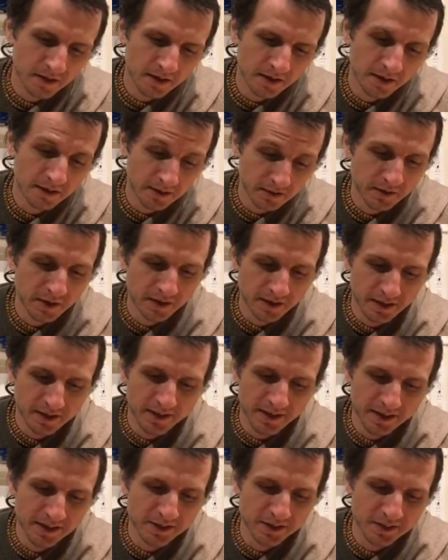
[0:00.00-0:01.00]
Indirectly,
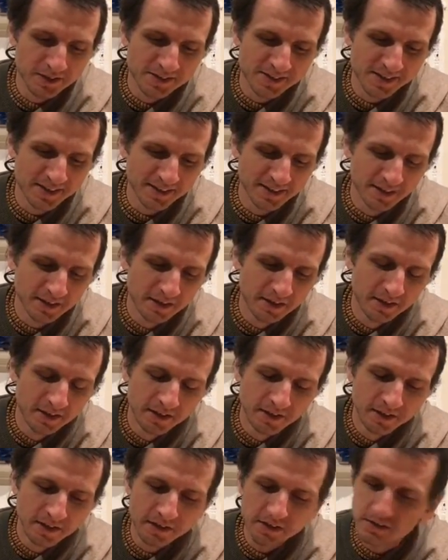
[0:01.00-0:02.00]
yeah, you can say.
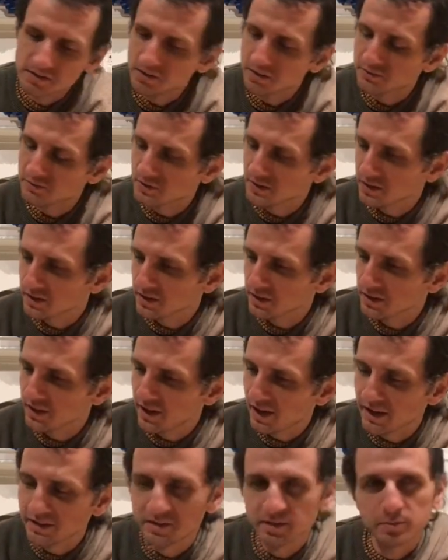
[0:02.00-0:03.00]
Because the thing in
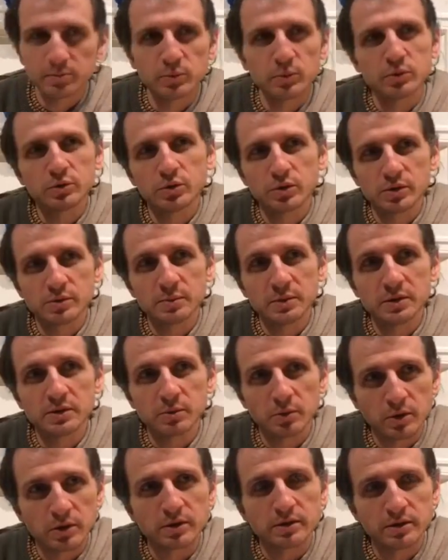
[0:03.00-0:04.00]
Latin, mundus means
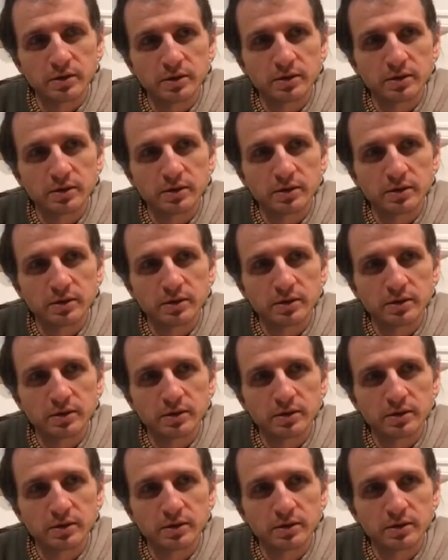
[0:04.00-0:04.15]
world.